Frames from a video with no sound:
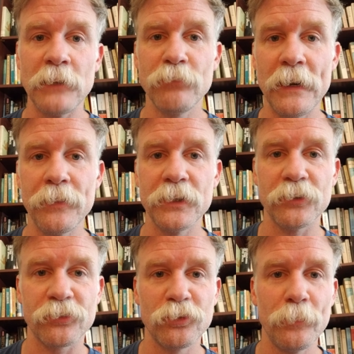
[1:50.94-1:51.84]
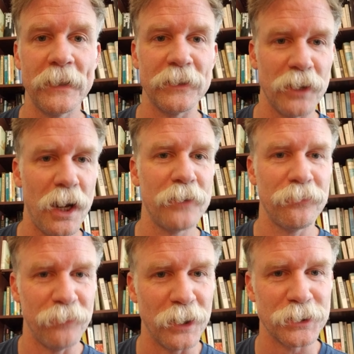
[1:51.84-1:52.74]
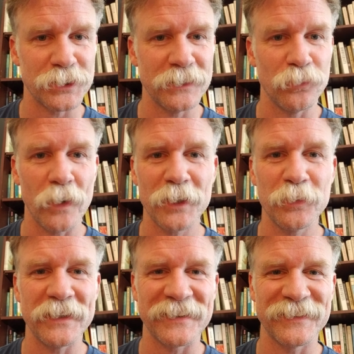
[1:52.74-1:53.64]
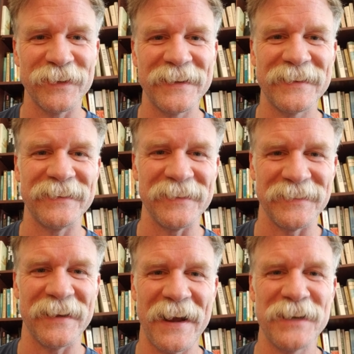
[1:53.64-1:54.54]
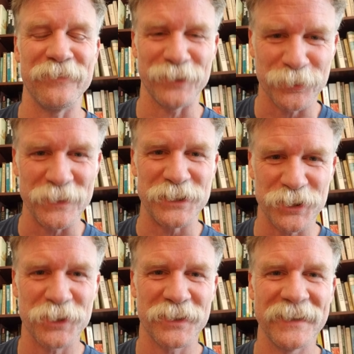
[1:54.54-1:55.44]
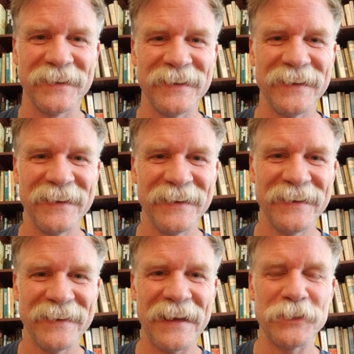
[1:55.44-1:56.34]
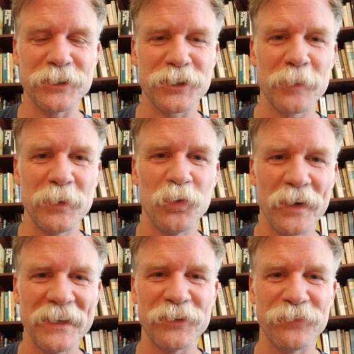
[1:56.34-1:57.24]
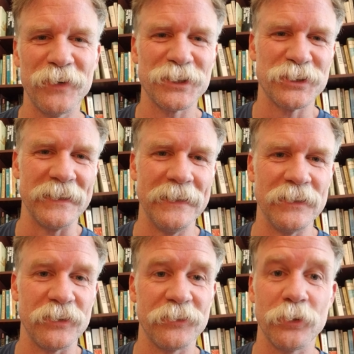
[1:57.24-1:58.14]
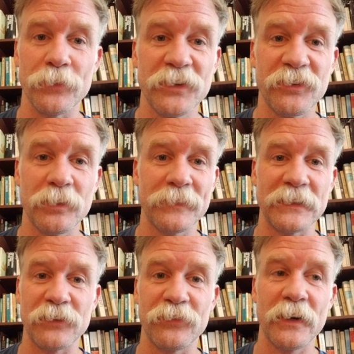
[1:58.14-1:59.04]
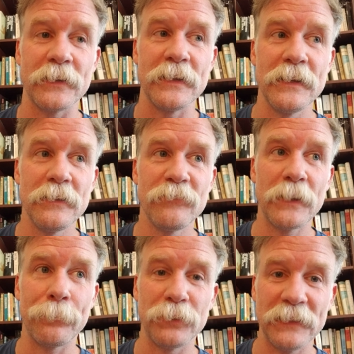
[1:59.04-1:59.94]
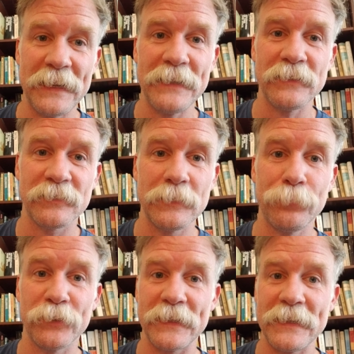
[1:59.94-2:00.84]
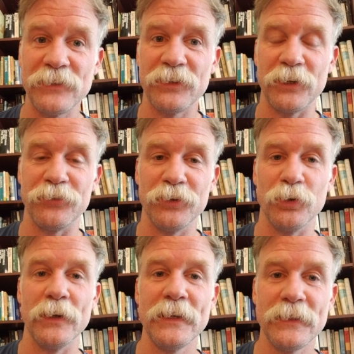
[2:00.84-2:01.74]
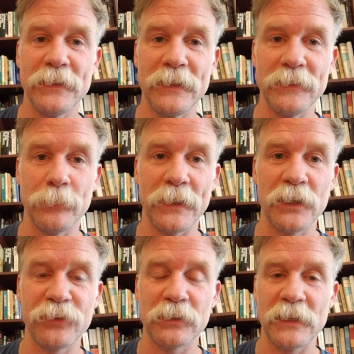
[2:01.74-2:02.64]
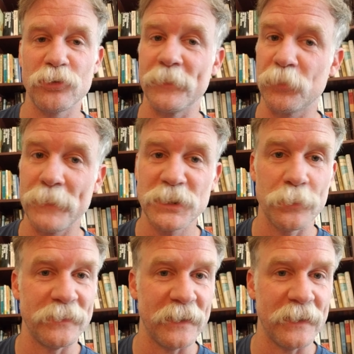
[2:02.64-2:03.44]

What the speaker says: Rather than assuming non-function, why don't we study the design of the creature and determine what its function is? And so this is something that's very, very plain and simple and easy to do in the biology classroom, especially with